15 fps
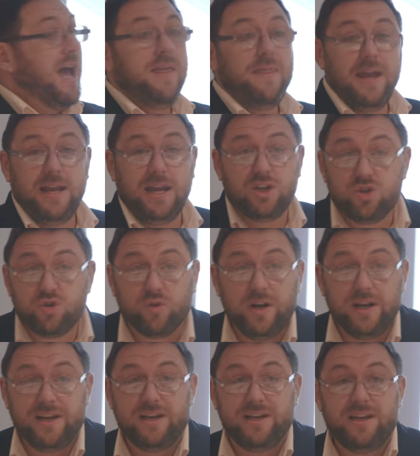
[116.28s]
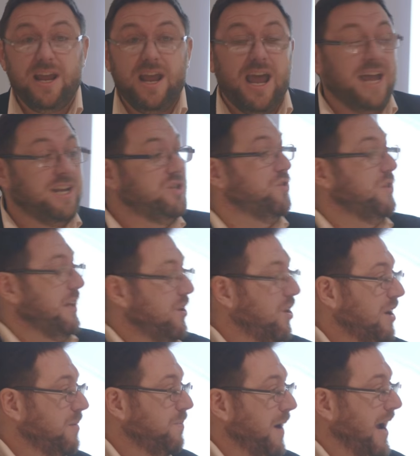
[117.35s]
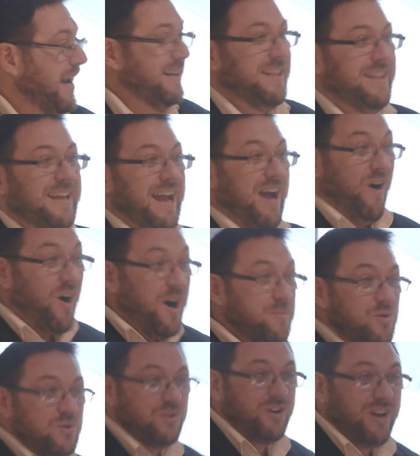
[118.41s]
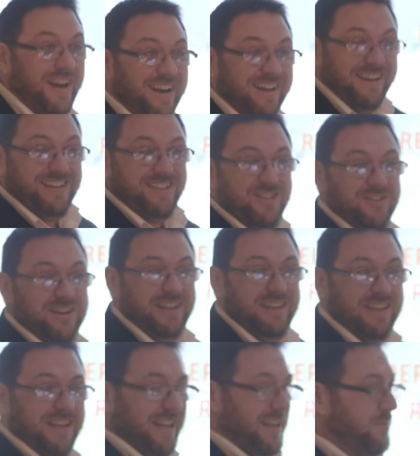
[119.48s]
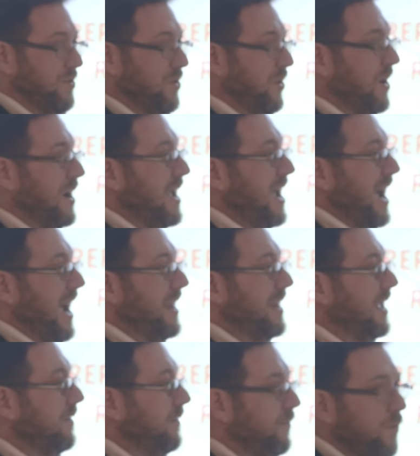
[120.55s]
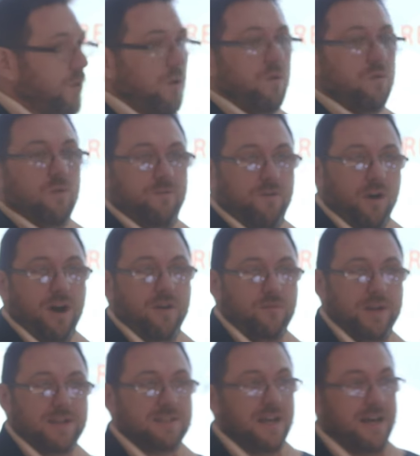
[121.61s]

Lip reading: and they get treated until they're not in pain, and then they go, oh, I'm all good, I don't need to do anything anymore. And then 4 or 5 weeks